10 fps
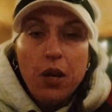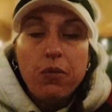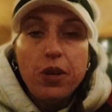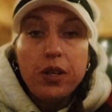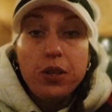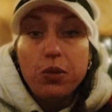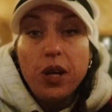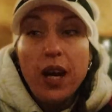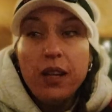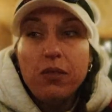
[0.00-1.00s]
where you
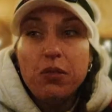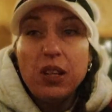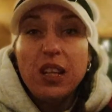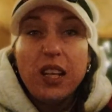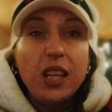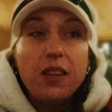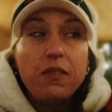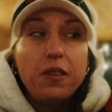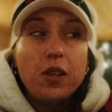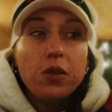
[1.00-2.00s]
can't really leave
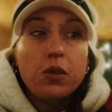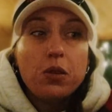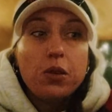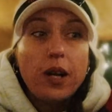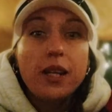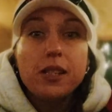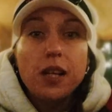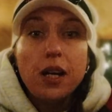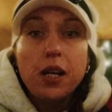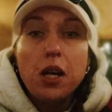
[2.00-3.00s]
your
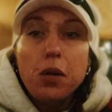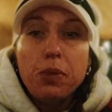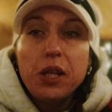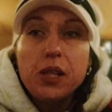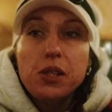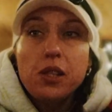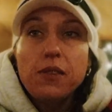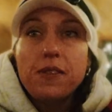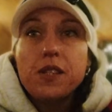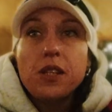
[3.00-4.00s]
rucksack because
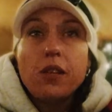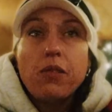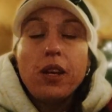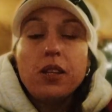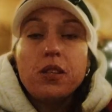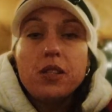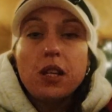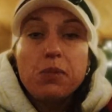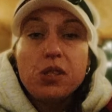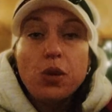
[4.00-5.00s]
if it's gonna rain it's gonna
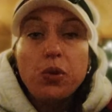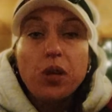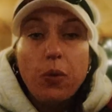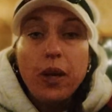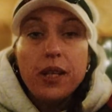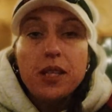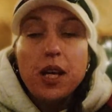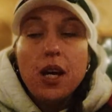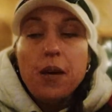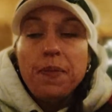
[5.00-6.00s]
be soaky wet
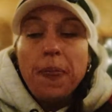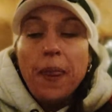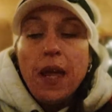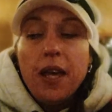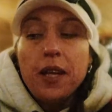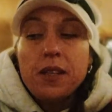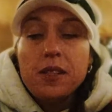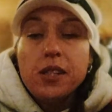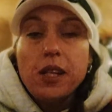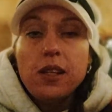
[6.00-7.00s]
and
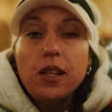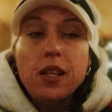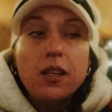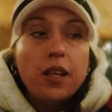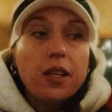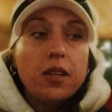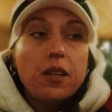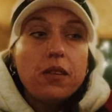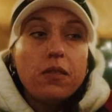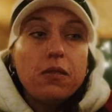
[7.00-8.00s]
secondly like
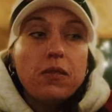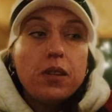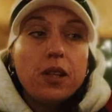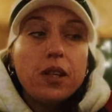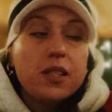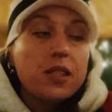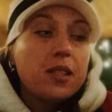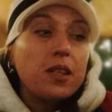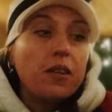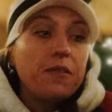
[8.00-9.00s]
it
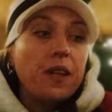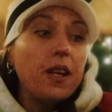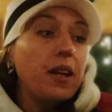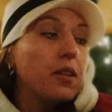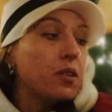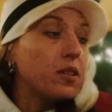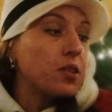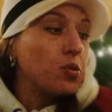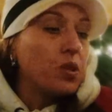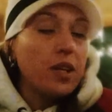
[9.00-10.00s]
if they
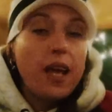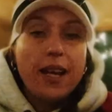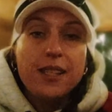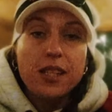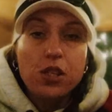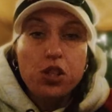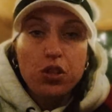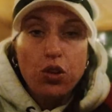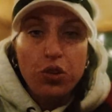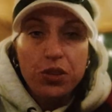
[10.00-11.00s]
do the extension
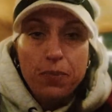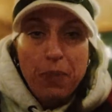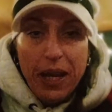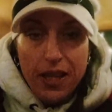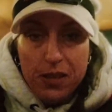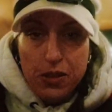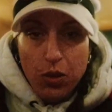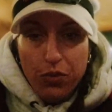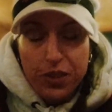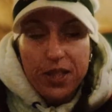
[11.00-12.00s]
on the base
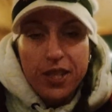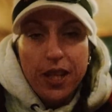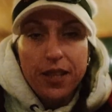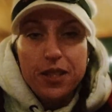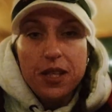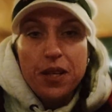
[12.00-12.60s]
of the tent